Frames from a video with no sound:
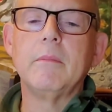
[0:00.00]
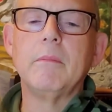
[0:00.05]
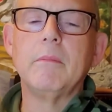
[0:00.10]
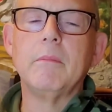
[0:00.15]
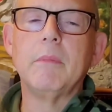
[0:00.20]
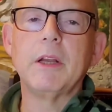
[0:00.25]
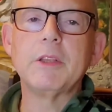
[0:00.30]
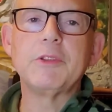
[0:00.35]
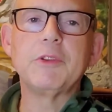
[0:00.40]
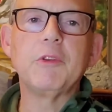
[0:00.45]

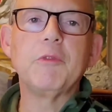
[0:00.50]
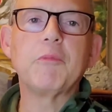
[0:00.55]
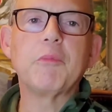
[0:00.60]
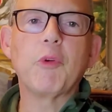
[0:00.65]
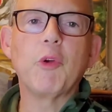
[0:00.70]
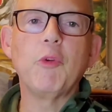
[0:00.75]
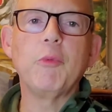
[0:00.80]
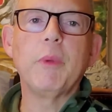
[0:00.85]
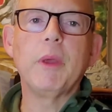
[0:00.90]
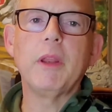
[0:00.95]
Much
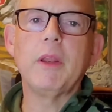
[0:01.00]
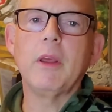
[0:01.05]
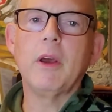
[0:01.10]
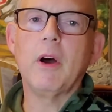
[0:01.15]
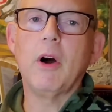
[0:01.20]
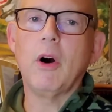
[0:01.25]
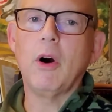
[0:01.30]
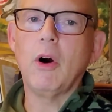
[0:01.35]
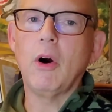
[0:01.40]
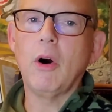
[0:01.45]
improvement,
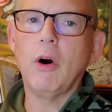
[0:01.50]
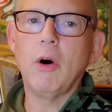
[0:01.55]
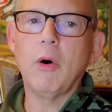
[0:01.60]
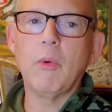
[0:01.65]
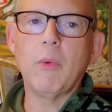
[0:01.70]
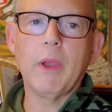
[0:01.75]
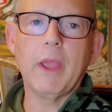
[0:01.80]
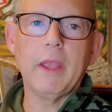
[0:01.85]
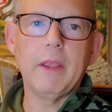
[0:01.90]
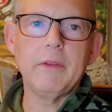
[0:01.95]

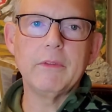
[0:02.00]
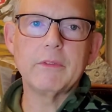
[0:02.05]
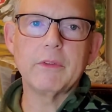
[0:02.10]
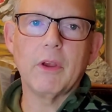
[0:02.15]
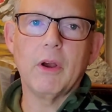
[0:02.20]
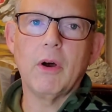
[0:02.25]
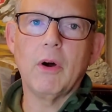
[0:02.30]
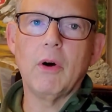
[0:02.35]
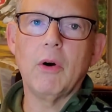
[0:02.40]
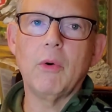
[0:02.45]
always,
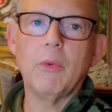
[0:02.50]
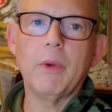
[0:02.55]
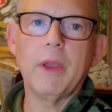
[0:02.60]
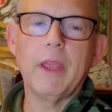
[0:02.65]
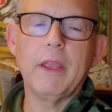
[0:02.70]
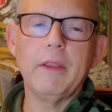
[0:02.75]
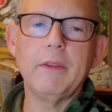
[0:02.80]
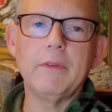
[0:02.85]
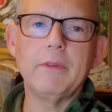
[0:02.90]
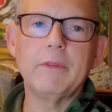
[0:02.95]

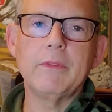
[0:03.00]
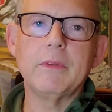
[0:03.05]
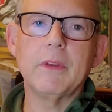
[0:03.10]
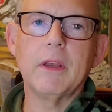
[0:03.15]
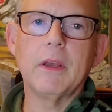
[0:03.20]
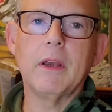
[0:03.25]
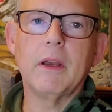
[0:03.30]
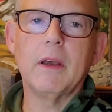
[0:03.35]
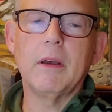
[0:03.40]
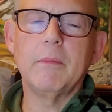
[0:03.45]
always.
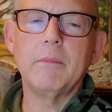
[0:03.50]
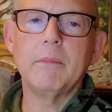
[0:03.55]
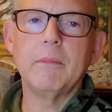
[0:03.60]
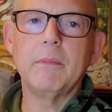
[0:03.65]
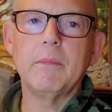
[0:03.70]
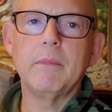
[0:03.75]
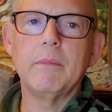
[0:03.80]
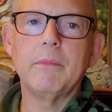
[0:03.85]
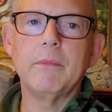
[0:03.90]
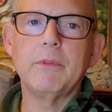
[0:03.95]

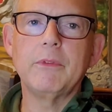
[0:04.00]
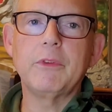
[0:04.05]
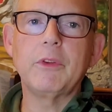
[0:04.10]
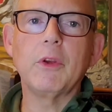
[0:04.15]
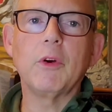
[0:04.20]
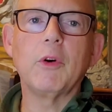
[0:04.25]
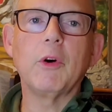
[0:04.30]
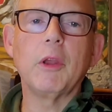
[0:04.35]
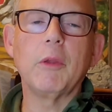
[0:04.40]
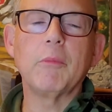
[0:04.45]

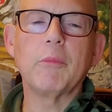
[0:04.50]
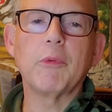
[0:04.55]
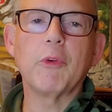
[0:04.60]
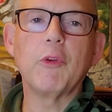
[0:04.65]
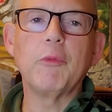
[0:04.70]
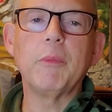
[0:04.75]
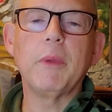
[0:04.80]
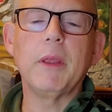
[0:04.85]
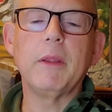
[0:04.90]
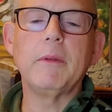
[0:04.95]
Still
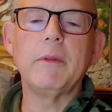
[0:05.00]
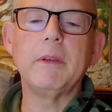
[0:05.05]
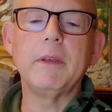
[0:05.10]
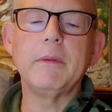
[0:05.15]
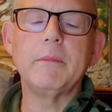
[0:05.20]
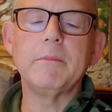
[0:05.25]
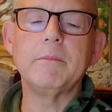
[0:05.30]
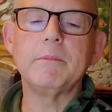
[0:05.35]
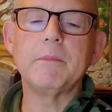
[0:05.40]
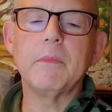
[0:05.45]
improvement
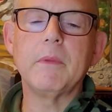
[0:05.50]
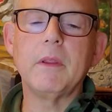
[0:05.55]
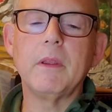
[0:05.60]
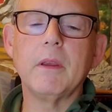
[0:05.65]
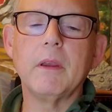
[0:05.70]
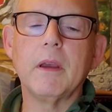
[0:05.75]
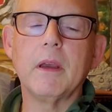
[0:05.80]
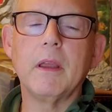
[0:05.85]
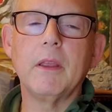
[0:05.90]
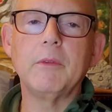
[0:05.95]

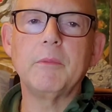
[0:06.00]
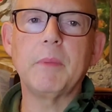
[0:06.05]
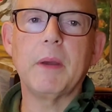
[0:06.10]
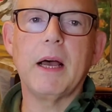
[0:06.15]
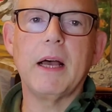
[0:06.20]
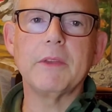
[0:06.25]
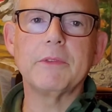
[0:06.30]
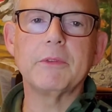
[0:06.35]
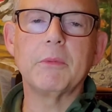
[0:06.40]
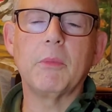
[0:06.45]
is
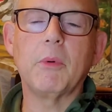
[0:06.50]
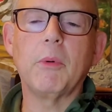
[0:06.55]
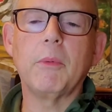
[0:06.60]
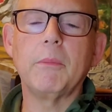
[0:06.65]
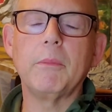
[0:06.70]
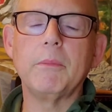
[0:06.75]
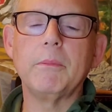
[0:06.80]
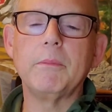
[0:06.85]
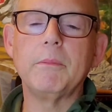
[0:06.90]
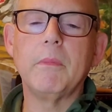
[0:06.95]
possible,
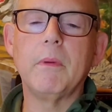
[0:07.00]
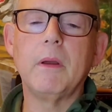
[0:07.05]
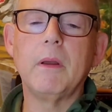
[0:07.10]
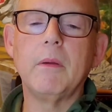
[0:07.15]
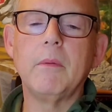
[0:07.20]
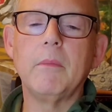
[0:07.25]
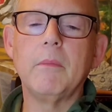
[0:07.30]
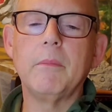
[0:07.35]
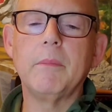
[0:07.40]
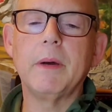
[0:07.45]

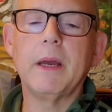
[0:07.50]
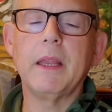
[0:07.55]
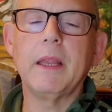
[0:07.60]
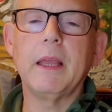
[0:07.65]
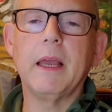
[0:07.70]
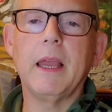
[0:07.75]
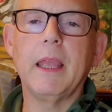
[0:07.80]
but I